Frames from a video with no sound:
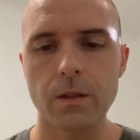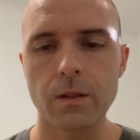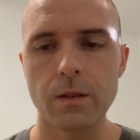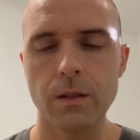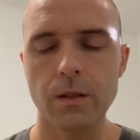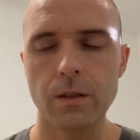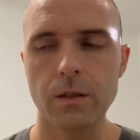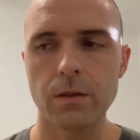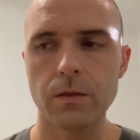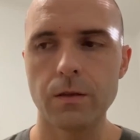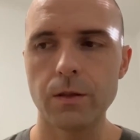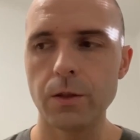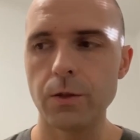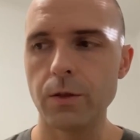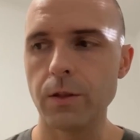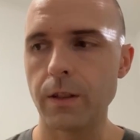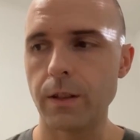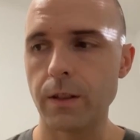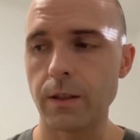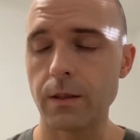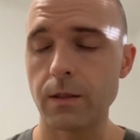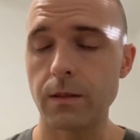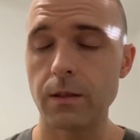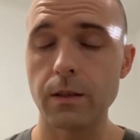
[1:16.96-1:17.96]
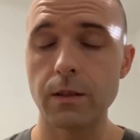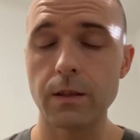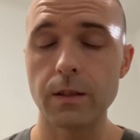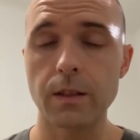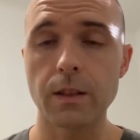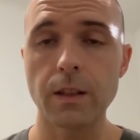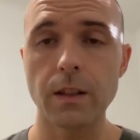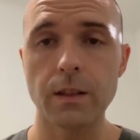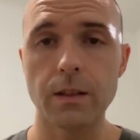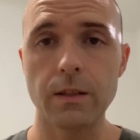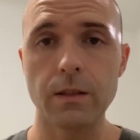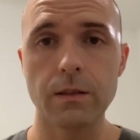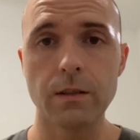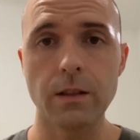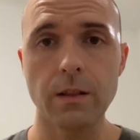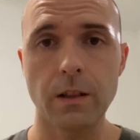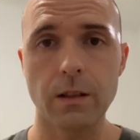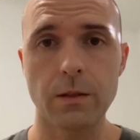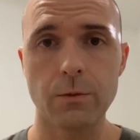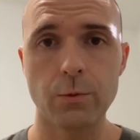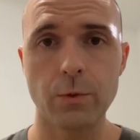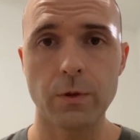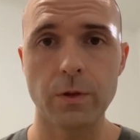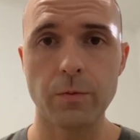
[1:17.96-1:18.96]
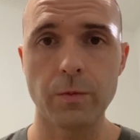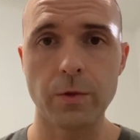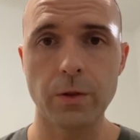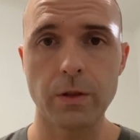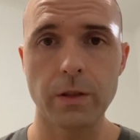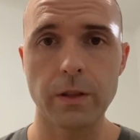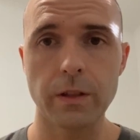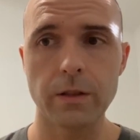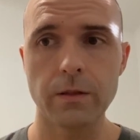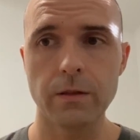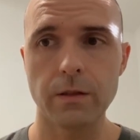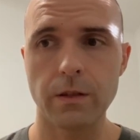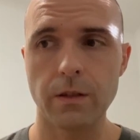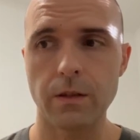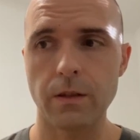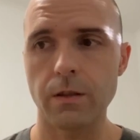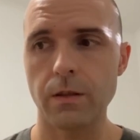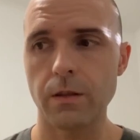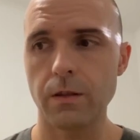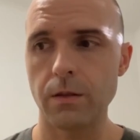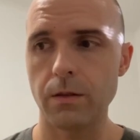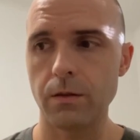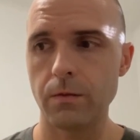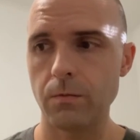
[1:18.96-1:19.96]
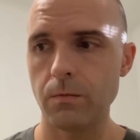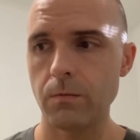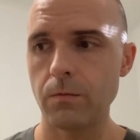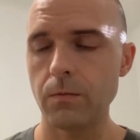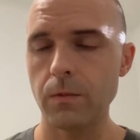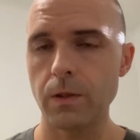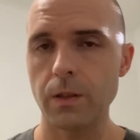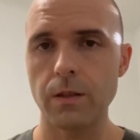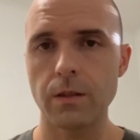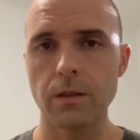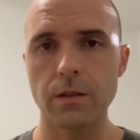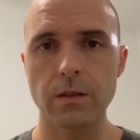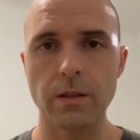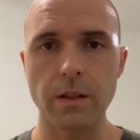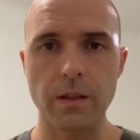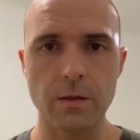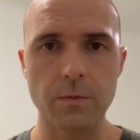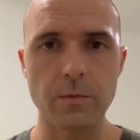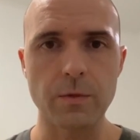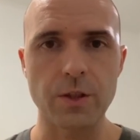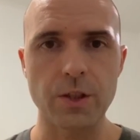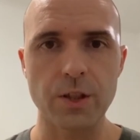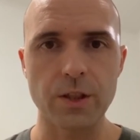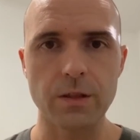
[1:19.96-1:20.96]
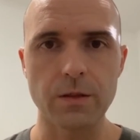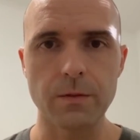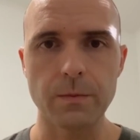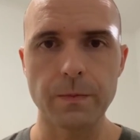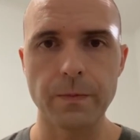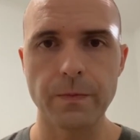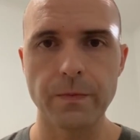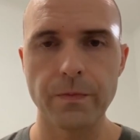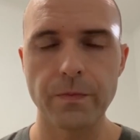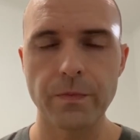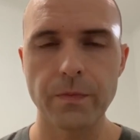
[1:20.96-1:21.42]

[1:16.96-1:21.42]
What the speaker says: in a dedicated hardware board as a test machine.